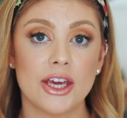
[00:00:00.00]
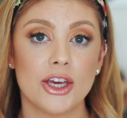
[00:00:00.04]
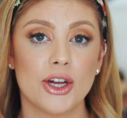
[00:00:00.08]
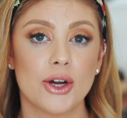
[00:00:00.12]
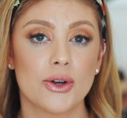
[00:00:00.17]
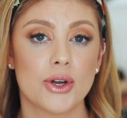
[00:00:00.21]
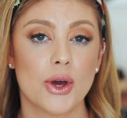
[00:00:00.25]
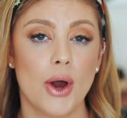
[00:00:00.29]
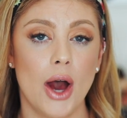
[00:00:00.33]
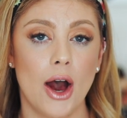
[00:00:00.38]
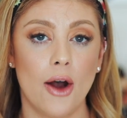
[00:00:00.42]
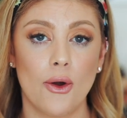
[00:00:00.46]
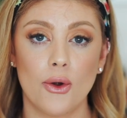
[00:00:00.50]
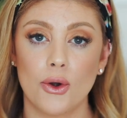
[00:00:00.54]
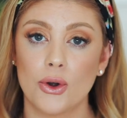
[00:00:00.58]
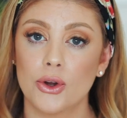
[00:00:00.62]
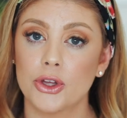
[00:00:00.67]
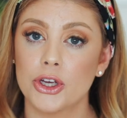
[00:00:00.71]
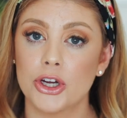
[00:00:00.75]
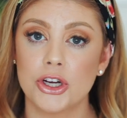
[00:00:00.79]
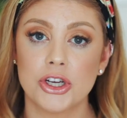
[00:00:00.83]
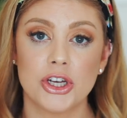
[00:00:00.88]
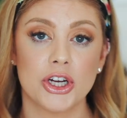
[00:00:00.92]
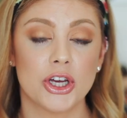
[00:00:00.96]
You don't know how
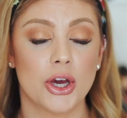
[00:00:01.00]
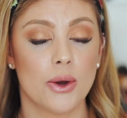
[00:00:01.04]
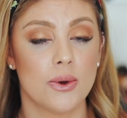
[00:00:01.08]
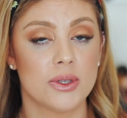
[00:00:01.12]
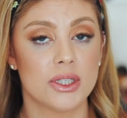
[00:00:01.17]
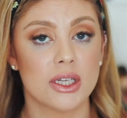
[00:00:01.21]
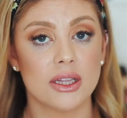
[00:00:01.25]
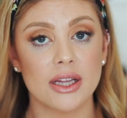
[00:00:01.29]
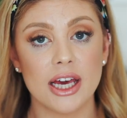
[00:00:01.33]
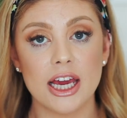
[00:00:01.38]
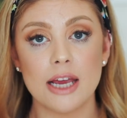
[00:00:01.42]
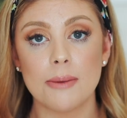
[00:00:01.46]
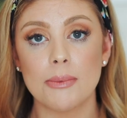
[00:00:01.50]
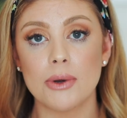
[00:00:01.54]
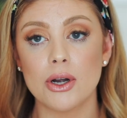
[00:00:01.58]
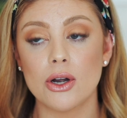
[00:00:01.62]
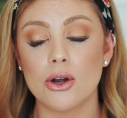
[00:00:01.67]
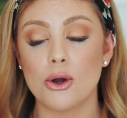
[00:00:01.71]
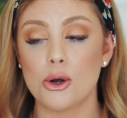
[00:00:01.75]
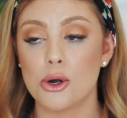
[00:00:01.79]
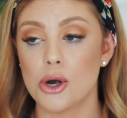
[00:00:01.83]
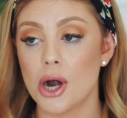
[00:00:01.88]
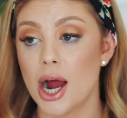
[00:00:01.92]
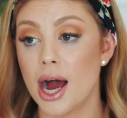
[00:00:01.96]
early you're gonna go into labor
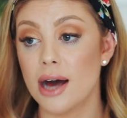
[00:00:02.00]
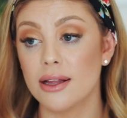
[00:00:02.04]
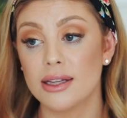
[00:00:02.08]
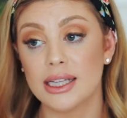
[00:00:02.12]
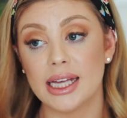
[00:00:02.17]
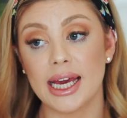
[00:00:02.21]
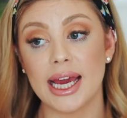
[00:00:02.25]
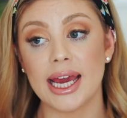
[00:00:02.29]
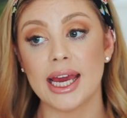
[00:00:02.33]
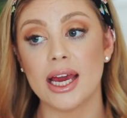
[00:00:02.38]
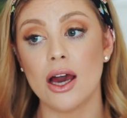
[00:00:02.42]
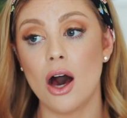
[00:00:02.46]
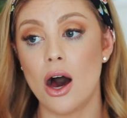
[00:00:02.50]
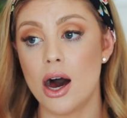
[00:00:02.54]
or how late.